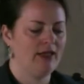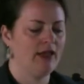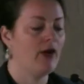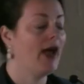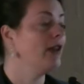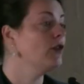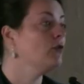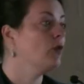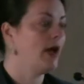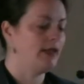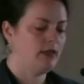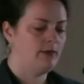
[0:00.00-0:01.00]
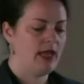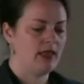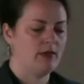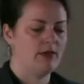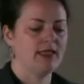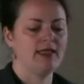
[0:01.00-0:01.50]
Now, I don't want to
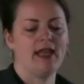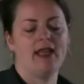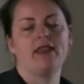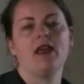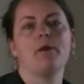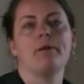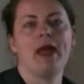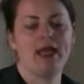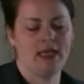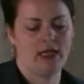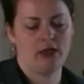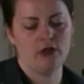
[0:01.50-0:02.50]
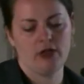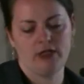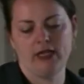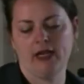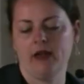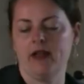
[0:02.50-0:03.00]
make the mistake that many
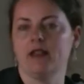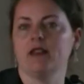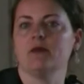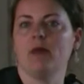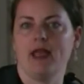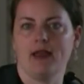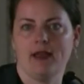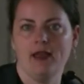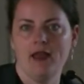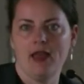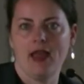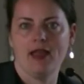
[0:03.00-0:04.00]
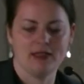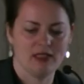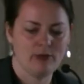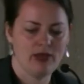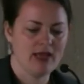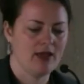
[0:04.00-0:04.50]
Unitarians make and
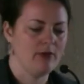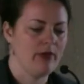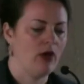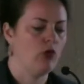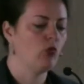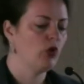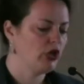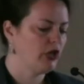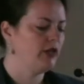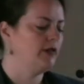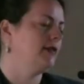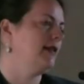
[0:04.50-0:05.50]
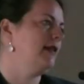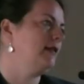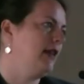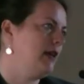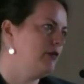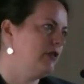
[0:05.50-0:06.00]
speak about workers
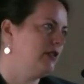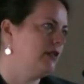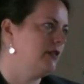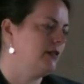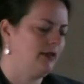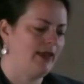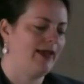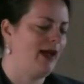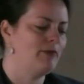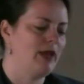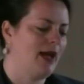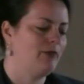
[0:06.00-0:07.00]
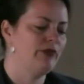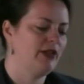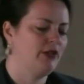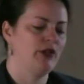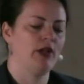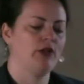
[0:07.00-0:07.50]
and laborers like I'm not
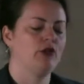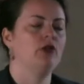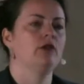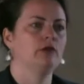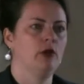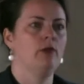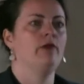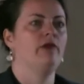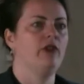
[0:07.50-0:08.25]
preaching to a room